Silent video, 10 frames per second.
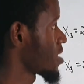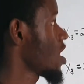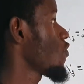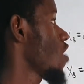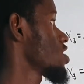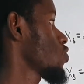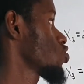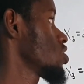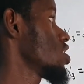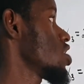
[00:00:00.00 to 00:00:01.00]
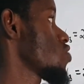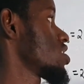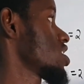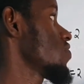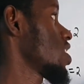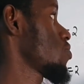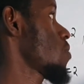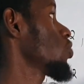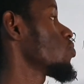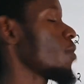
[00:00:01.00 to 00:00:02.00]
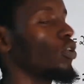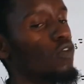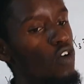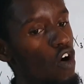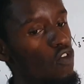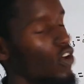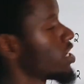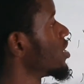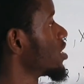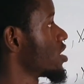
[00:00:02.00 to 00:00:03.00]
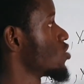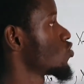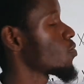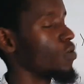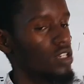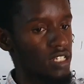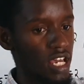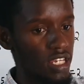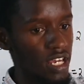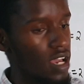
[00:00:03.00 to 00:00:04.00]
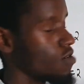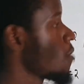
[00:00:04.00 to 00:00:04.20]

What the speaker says: But now for us, our question was given a probability of raining is 0.9.